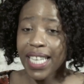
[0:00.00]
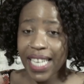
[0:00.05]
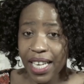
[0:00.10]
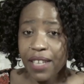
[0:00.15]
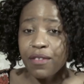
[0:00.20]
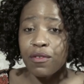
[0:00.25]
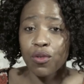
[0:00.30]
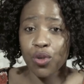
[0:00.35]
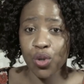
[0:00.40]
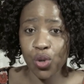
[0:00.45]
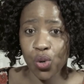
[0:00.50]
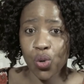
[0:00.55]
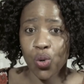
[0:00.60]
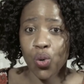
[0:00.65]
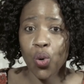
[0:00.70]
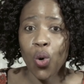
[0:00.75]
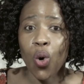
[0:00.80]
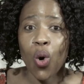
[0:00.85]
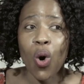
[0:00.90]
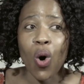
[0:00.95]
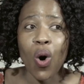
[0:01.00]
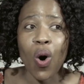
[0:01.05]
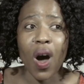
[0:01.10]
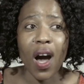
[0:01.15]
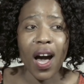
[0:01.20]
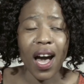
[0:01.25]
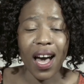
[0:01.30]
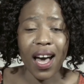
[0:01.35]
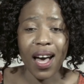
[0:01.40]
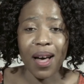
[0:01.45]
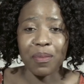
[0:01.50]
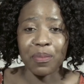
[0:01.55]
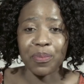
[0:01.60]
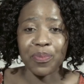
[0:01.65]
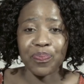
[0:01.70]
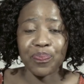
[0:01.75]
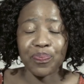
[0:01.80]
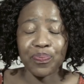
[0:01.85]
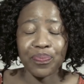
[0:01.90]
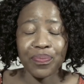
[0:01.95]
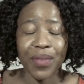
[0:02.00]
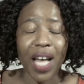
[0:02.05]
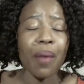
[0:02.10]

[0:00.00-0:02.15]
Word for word: gives you um,